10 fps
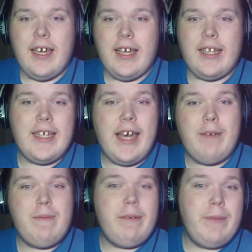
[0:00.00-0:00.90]

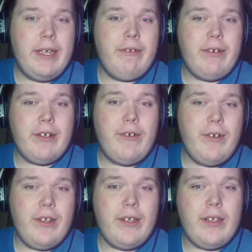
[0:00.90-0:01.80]
time of me
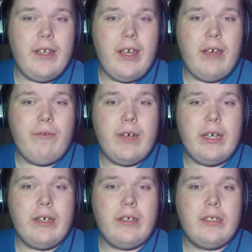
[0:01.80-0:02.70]
recording it. Well,